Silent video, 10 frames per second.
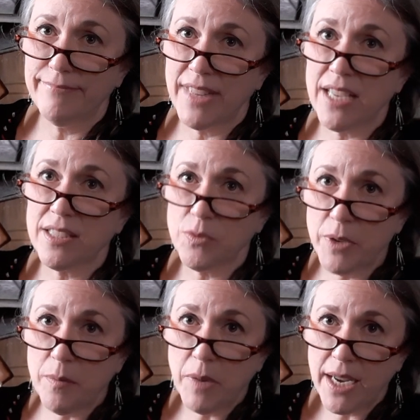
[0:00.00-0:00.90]
that
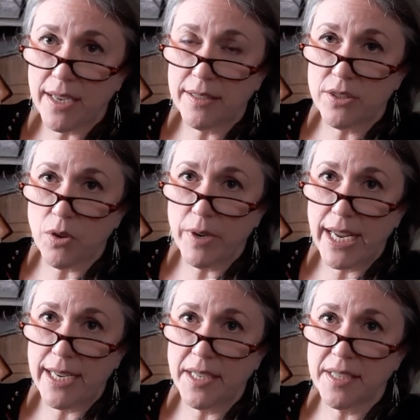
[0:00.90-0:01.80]
sweet man
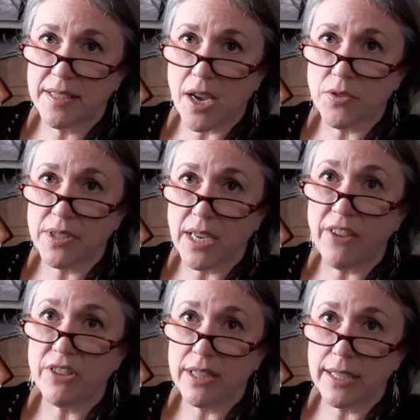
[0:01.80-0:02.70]
donated his house and
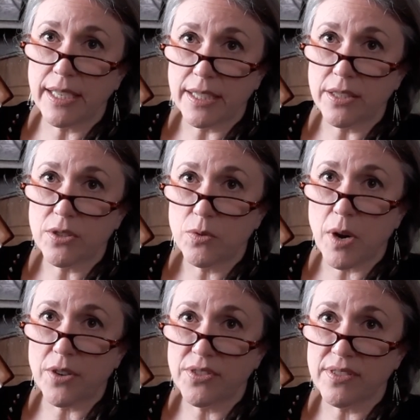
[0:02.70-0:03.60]
everything in it to
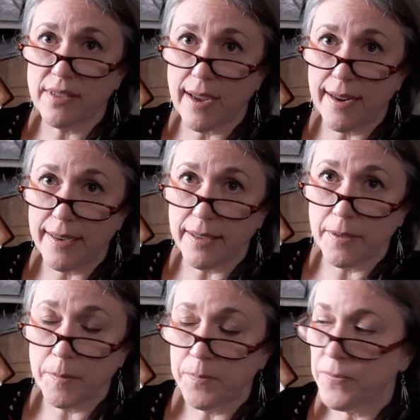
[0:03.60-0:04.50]
our
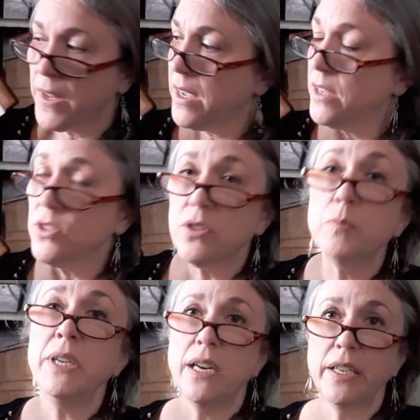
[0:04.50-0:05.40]
society. It took
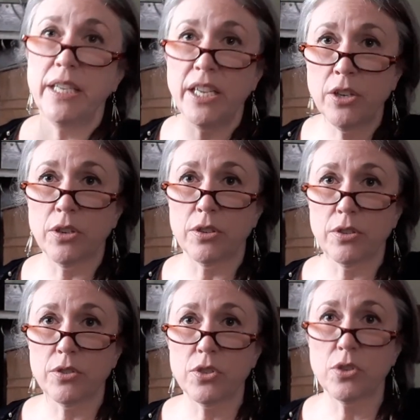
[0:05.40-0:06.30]
me a
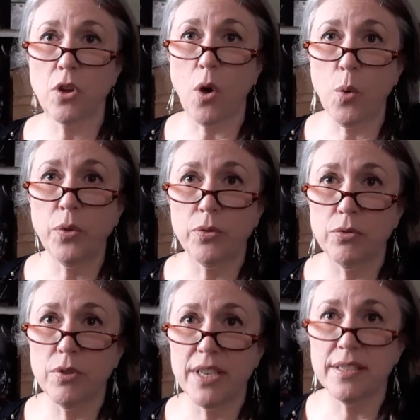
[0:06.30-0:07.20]
year to go
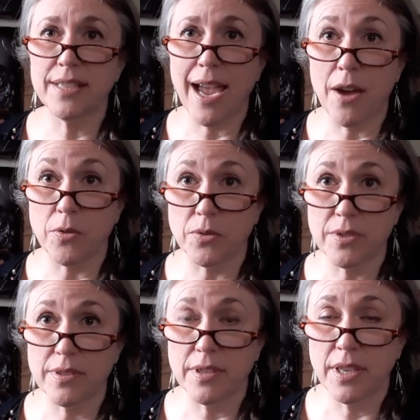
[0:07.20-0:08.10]
through his
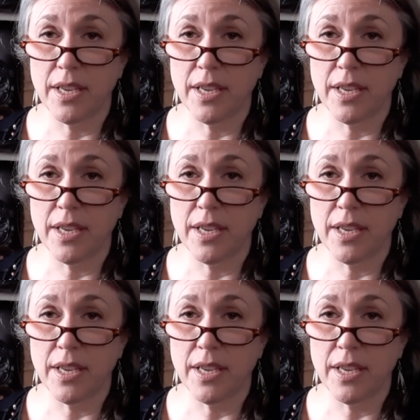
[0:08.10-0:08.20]
house.